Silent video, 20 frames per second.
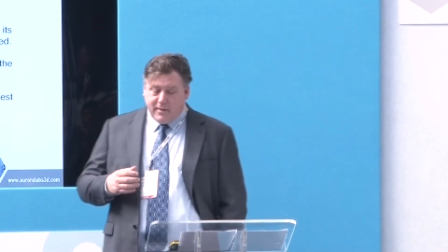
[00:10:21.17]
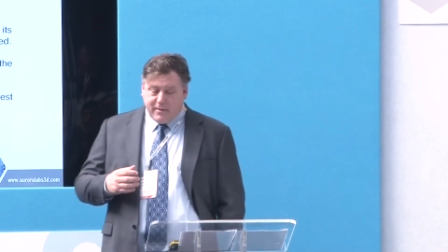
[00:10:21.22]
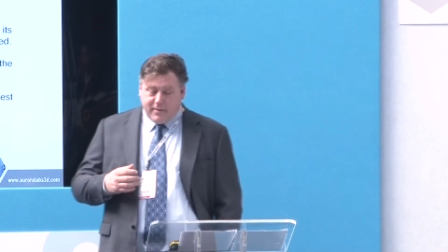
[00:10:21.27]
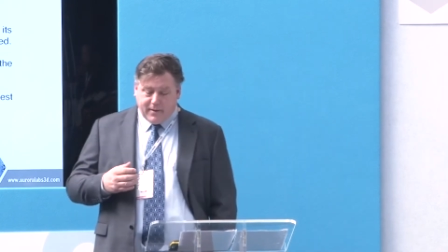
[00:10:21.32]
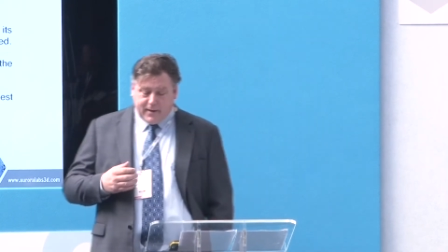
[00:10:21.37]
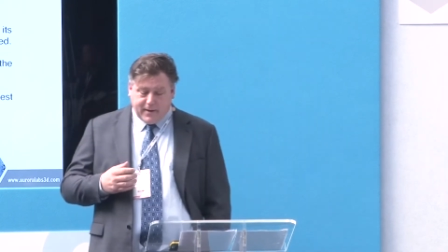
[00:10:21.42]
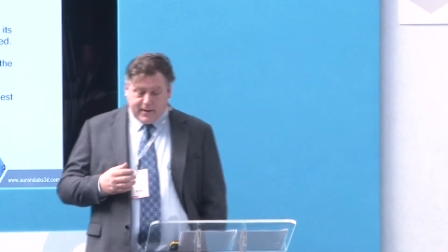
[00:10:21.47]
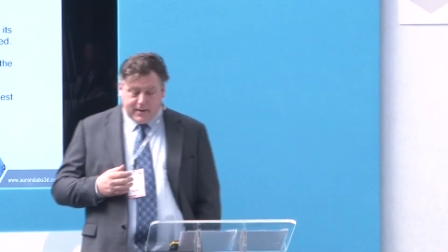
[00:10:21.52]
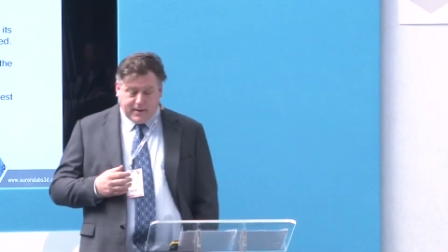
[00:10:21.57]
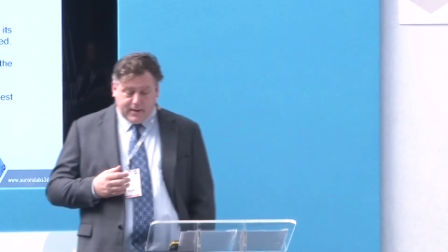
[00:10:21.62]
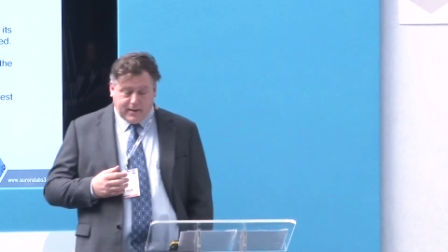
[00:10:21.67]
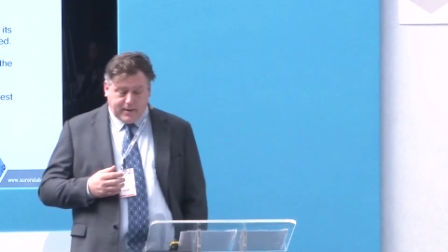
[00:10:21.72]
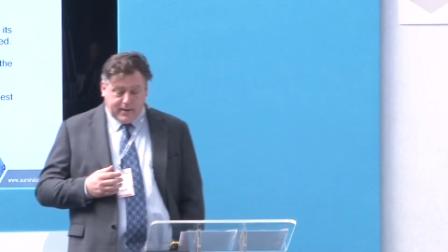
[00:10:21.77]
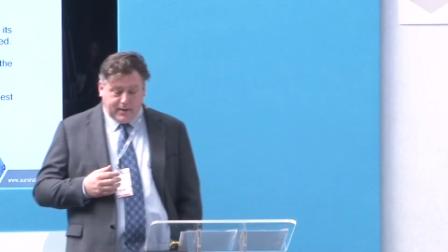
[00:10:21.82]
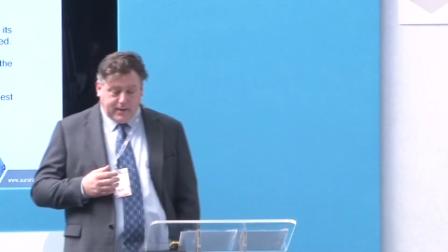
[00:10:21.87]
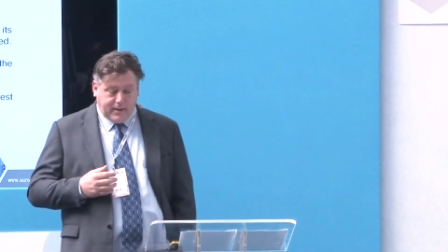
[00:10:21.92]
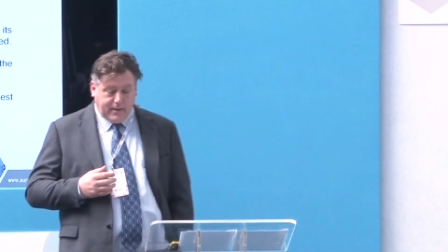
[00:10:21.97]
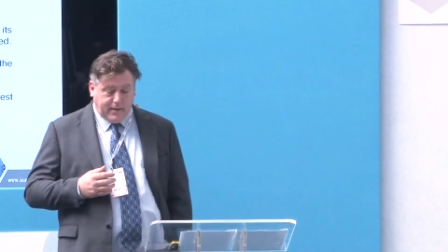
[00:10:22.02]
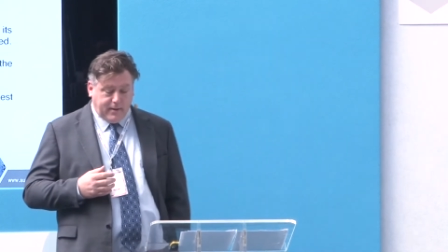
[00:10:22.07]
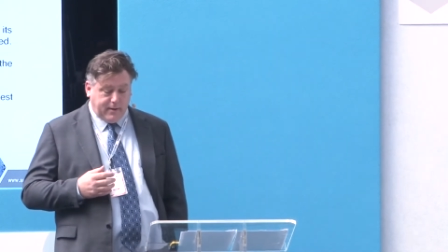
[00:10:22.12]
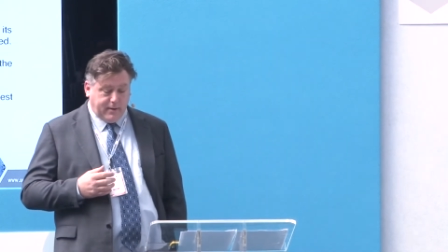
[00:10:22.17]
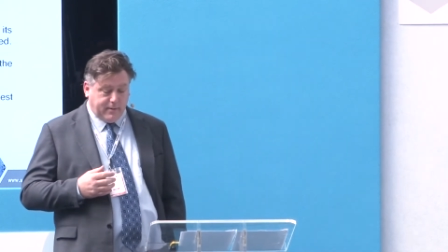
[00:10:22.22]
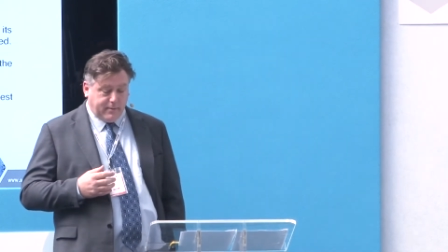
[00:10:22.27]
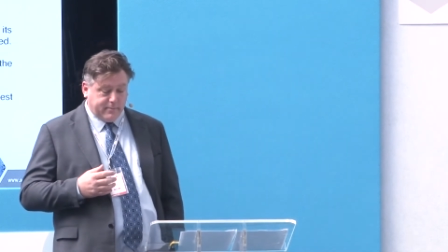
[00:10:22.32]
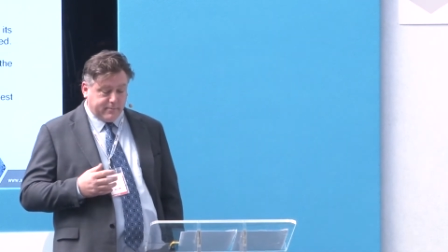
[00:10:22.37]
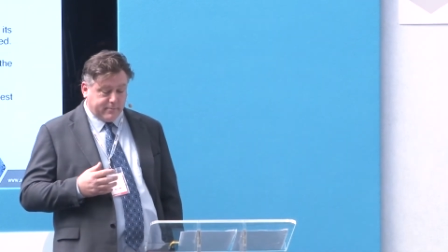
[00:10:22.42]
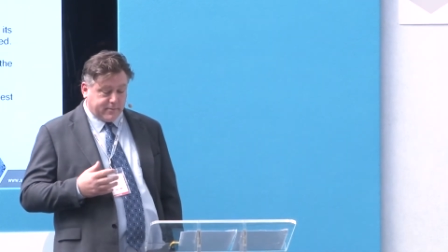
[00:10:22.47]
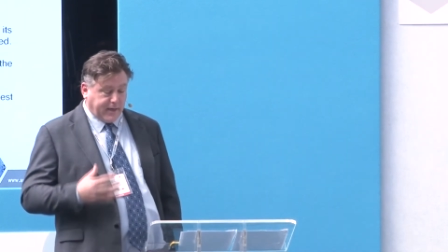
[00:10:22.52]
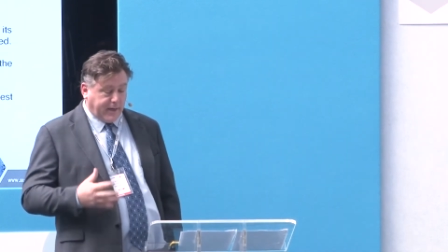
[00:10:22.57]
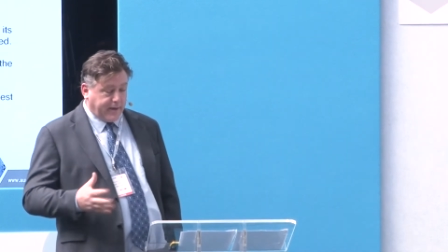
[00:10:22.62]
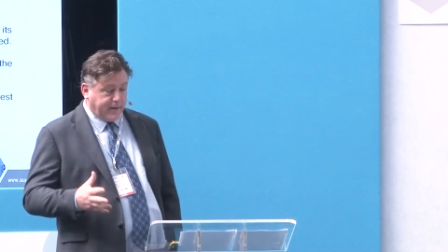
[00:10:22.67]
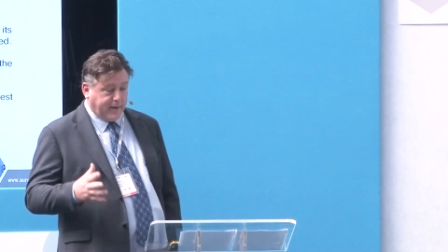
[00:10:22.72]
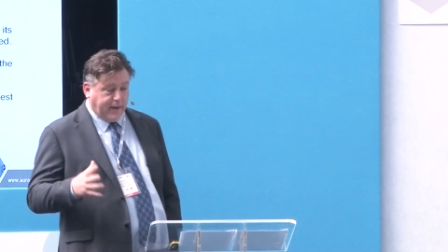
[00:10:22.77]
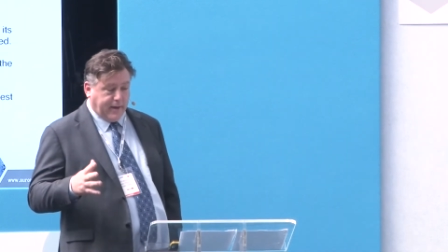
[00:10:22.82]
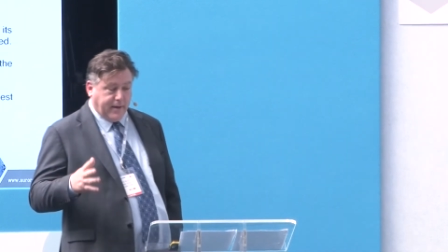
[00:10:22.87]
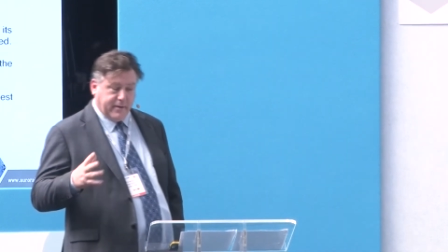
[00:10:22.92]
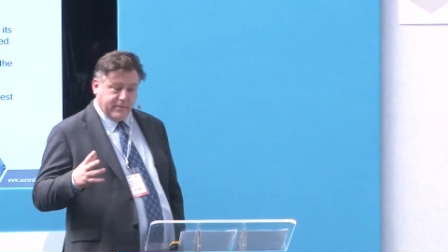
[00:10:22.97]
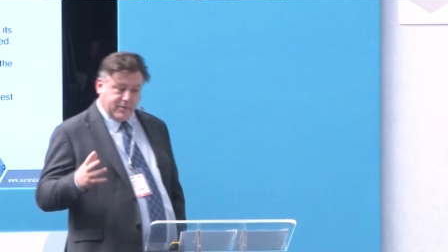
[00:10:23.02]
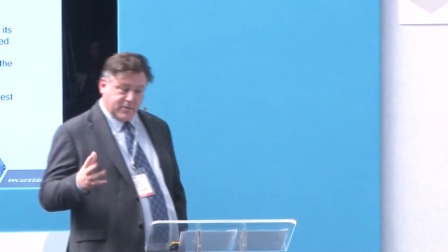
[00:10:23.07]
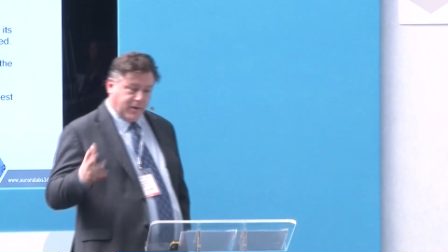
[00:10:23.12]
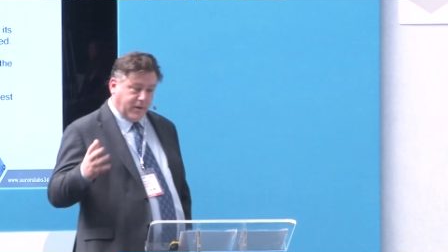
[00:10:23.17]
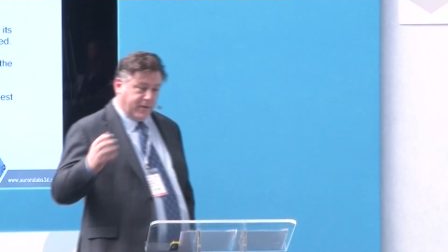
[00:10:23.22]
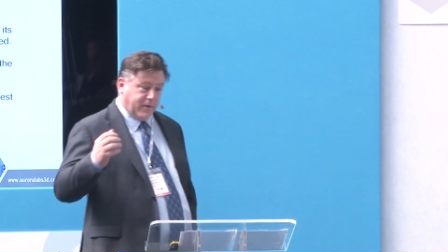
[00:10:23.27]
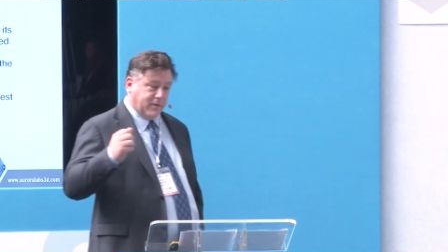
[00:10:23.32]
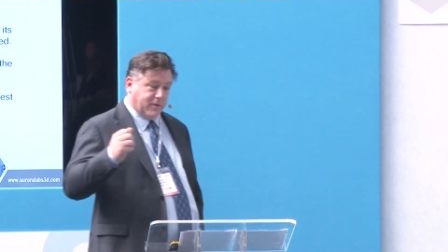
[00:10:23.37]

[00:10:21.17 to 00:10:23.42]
They sat it down, showed